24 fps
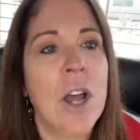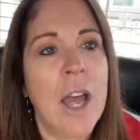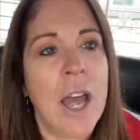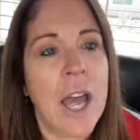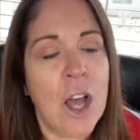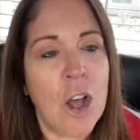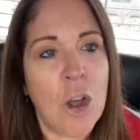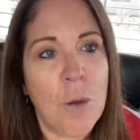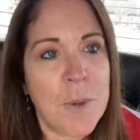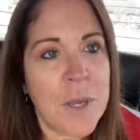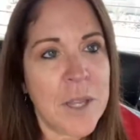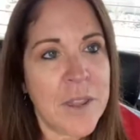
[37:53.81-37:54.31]

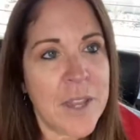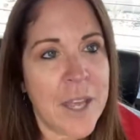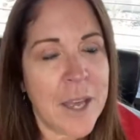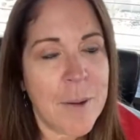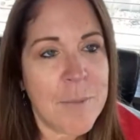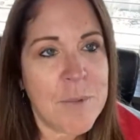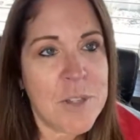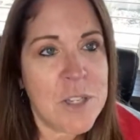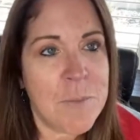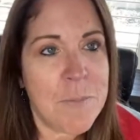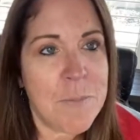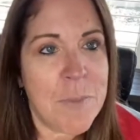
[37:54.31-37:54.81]
helping
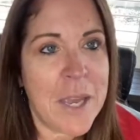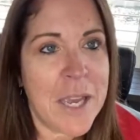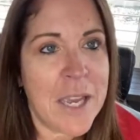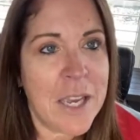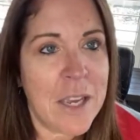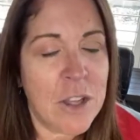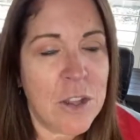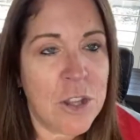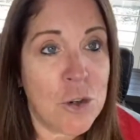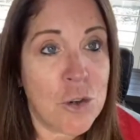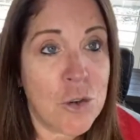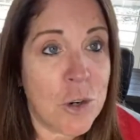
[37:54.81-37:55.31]
them to
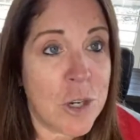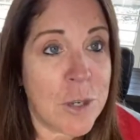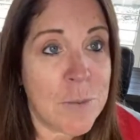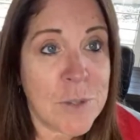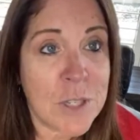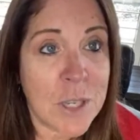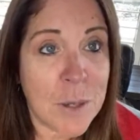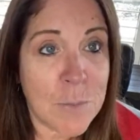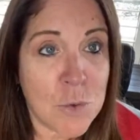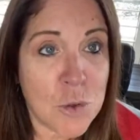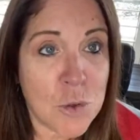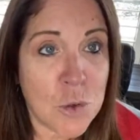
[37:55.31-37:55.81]
make their dreams
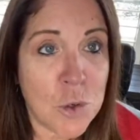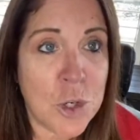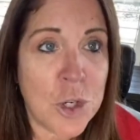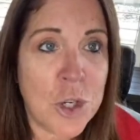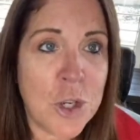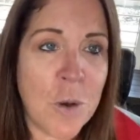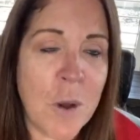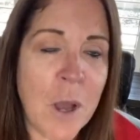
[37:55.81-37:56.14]
come true,